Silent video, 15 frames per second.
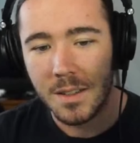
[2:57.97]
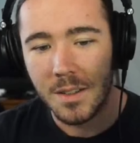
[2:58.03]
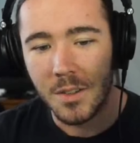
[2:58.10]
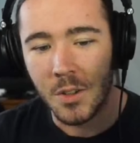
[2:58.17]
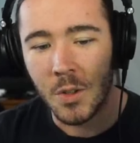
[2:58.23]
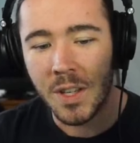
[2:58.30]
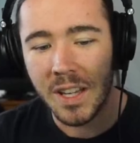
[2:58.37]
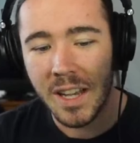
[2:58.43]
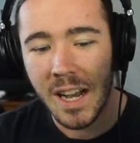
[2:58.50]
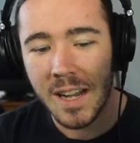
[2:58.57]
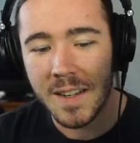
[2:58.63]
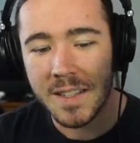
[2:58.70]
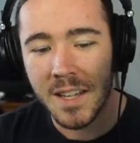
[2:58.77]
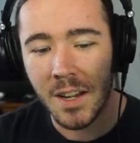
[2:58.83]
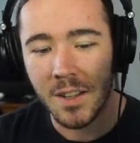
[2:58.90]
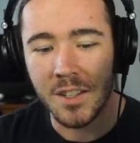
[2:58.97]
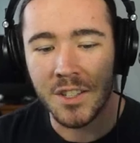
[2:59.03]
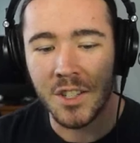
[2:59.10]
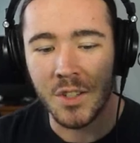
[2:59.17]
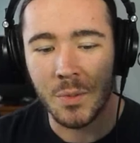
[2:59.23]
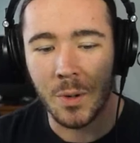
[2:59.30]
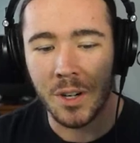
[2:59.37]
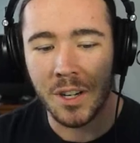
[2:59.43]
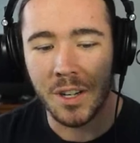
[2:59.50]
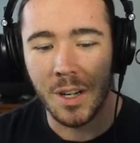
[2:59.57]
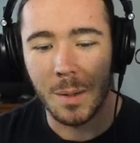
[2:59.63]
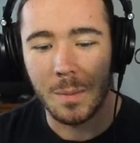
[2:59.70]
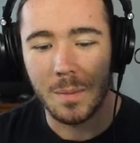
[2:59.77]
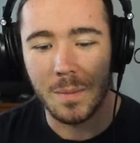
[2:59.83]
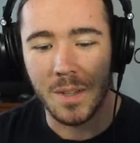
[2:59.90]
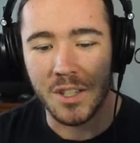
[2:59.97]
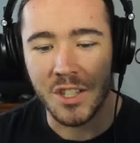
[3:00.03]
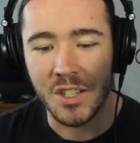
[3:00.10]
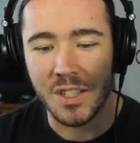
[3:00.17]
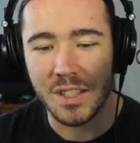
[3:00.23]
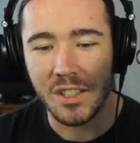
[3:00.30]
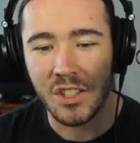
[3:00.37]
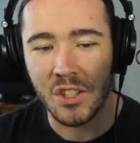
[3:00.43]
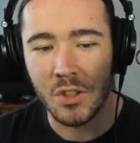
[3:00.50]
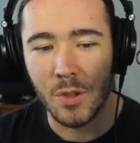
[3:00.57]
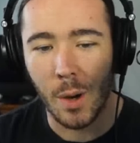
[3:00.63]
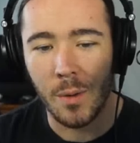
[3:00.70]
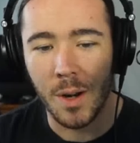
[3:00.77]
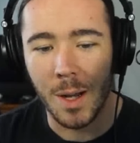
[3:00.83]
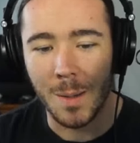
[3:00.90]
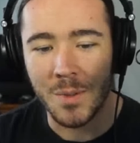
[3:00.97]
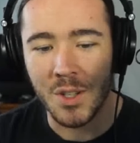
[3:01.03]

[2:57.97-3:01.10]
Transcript: You can kind of tell that she's working up, that she's growing up.